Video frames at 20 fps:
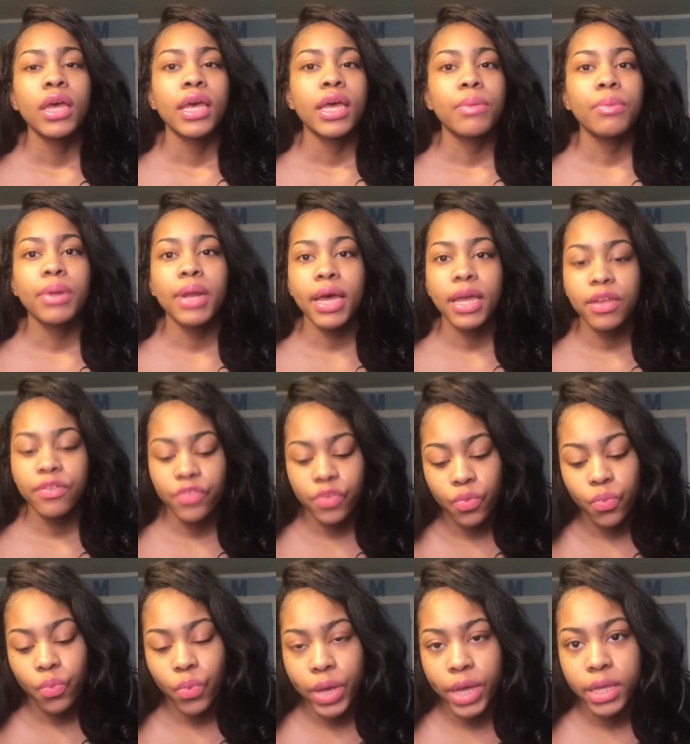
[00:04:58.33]
But I
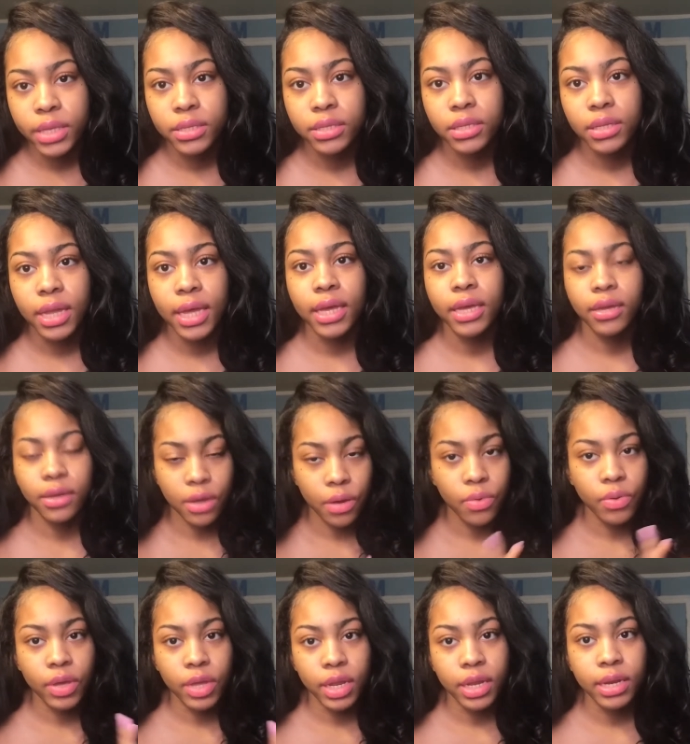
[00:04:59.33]
even went to like
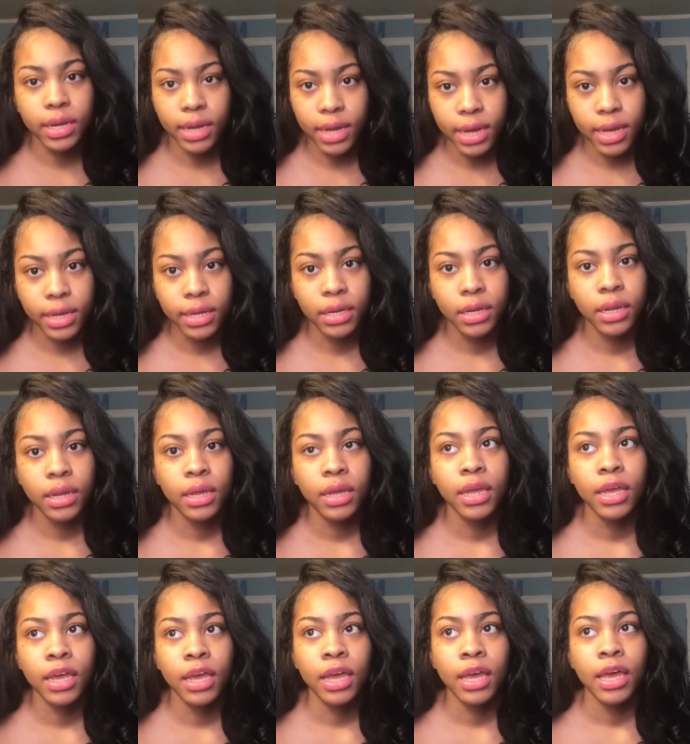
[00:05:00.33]
go get it done,
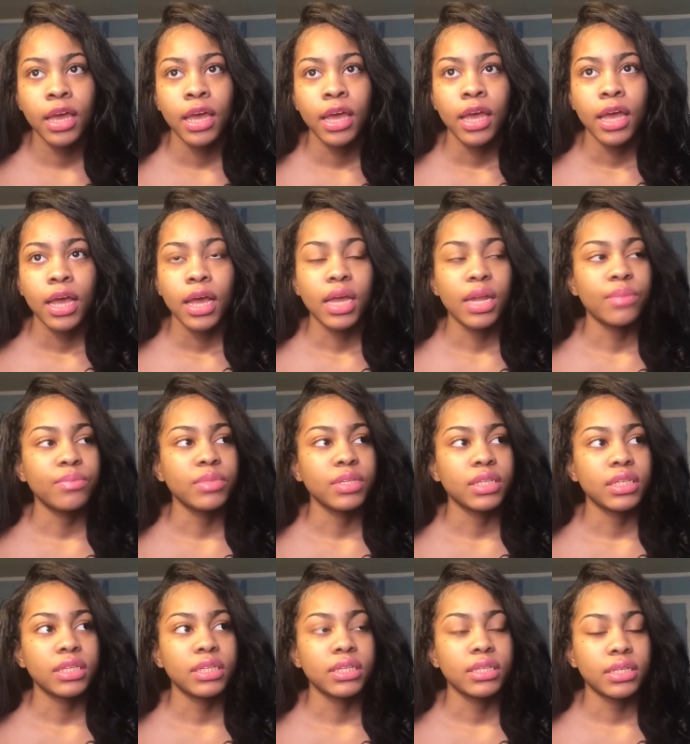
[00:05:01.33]
and I'm
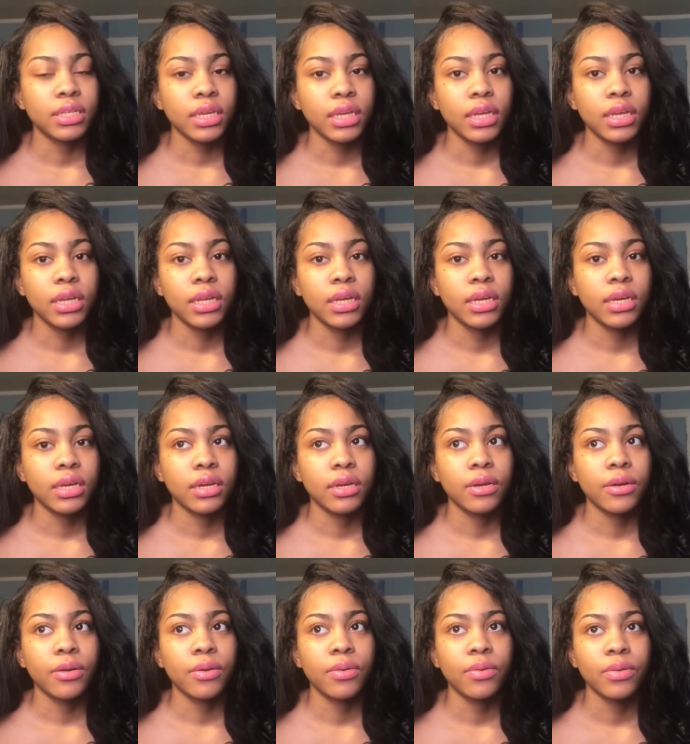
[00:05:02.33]
just sitting
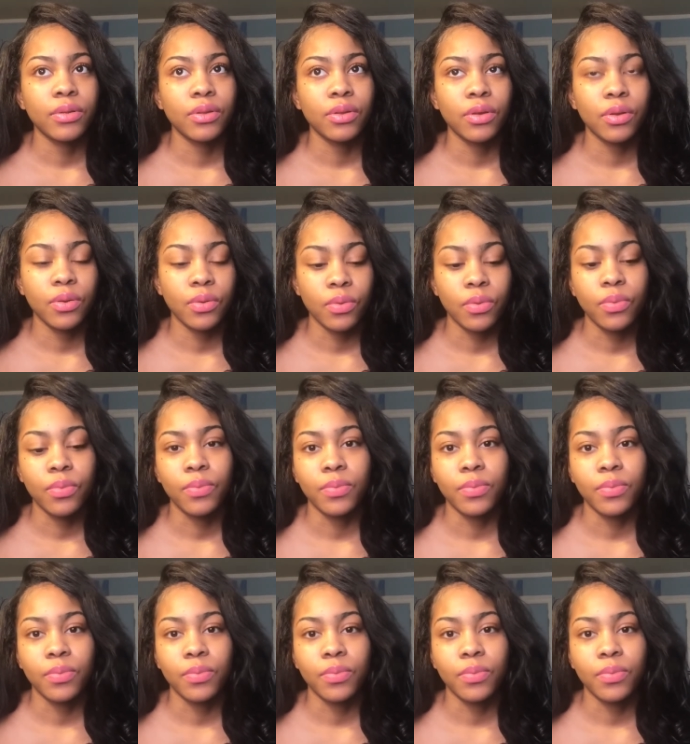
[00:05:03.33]
there you know,